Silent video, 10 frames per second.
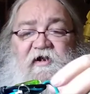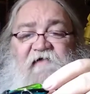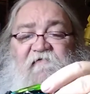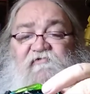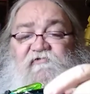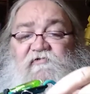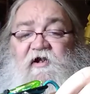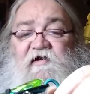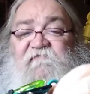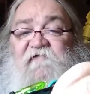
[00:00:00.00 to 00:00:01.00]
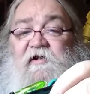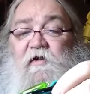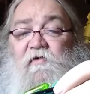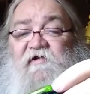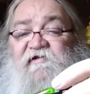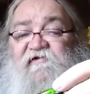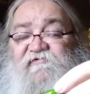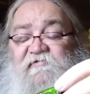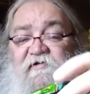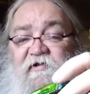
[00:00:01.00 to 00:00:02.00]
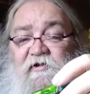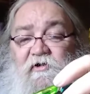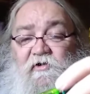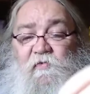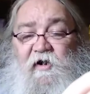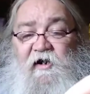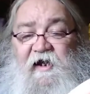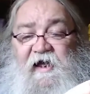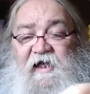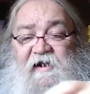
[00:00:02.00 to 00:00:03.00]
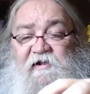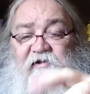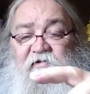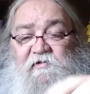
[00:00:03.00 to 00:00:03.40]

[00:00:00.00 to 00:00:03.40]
I've also done a video on this where I added